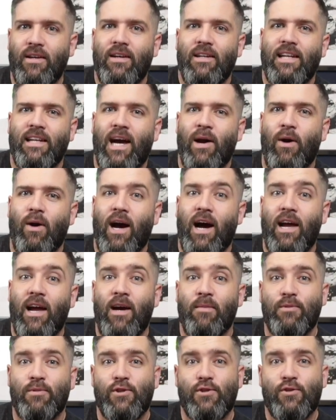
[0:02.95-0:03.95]
Now, I
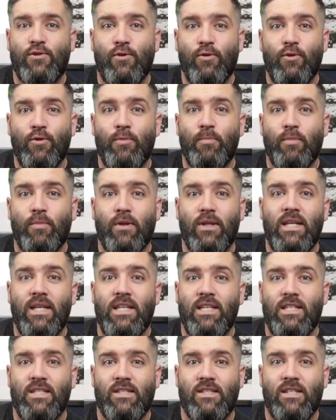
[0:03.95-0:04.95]
am so
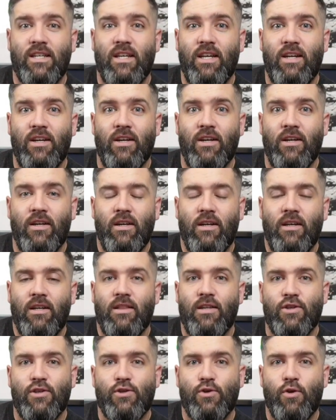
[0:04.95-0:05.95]
pleased to hear
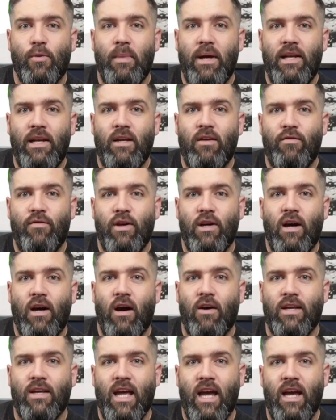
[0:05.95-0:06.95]
that so many of you are
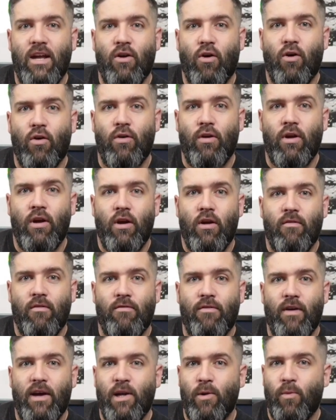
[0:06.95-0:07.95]
getting on
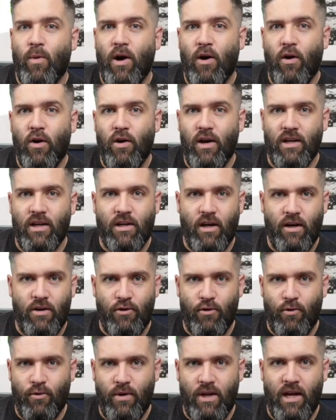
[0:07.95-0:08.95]
very well at cutting
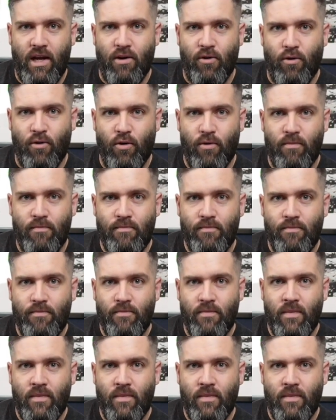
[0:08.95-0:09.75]
your own hair at home.